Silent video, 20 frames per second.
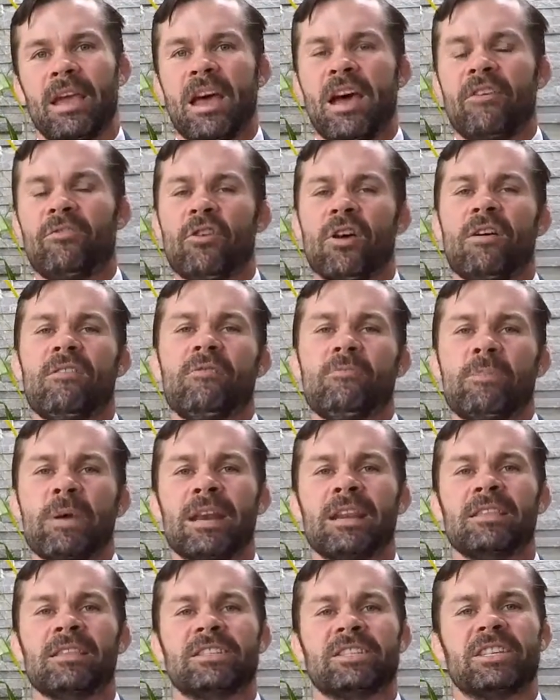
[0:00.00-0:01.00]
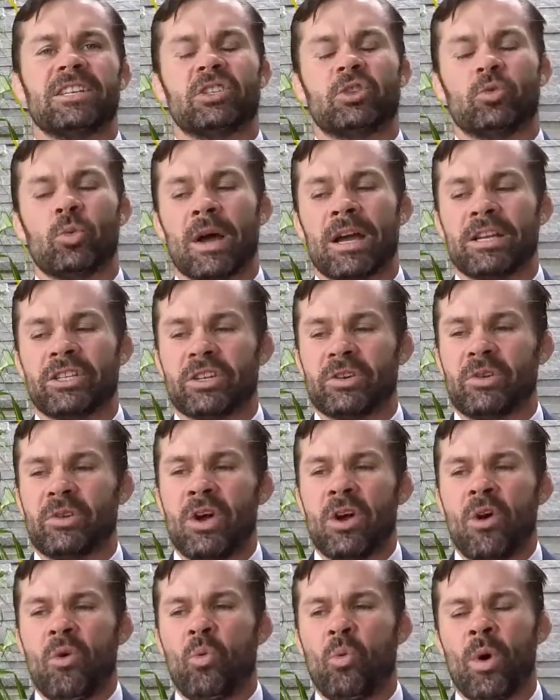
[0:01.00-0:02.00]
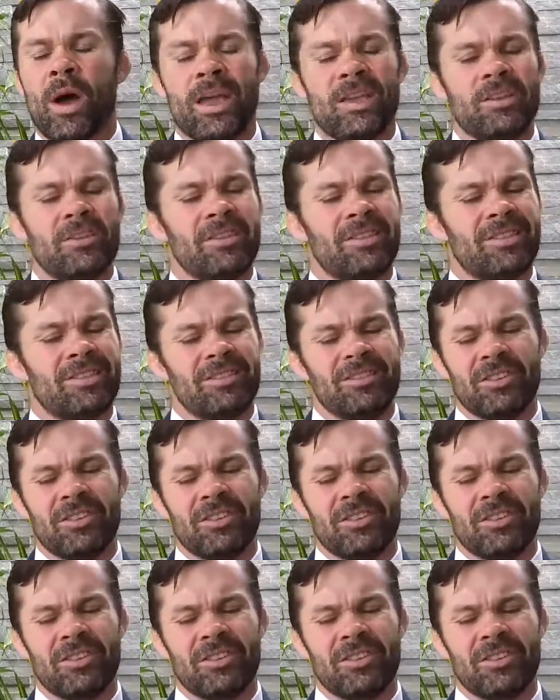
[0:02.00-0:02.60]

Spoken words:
Have you ever been in the situation where you